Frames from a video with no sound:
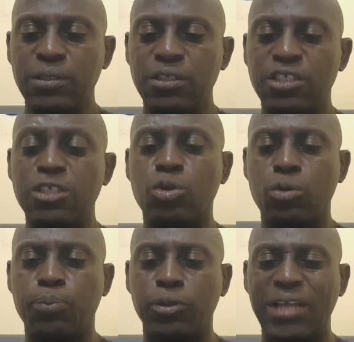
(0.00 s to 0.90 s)
It's
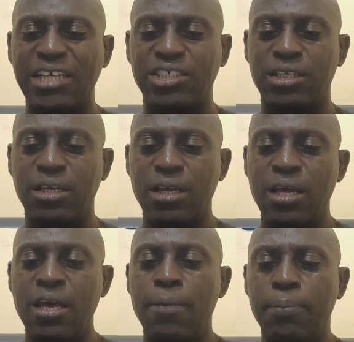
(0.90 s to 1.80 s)
potash.
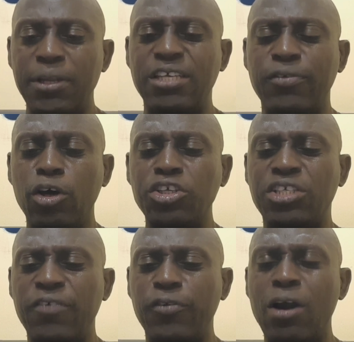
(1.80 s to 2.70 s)
Please,
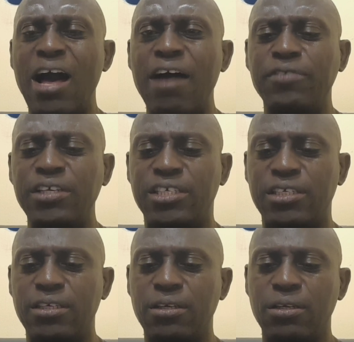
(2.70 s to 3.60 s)
if you don't have
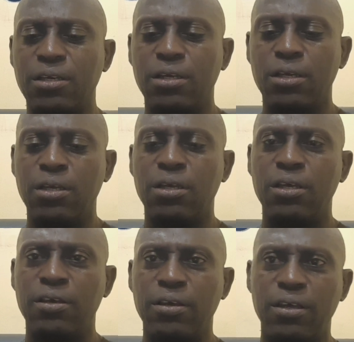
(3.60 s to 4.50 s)
this,
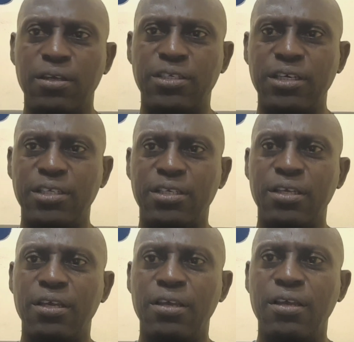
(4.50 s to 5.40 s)
you see it.
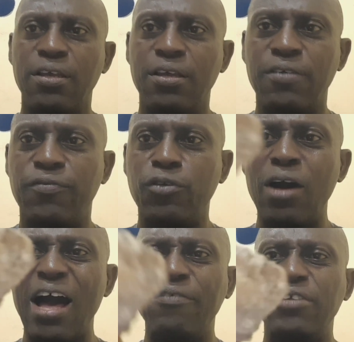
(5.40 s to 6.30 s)
If you
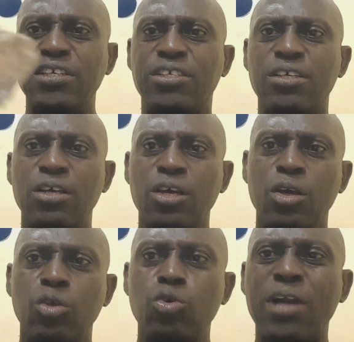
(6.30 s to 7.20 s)
don't have this,
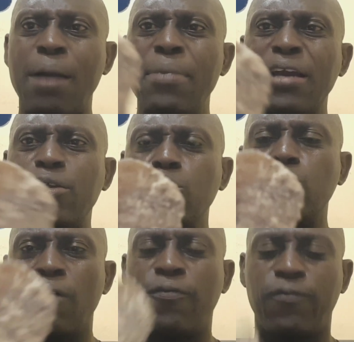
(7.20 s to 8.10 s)
you can make use of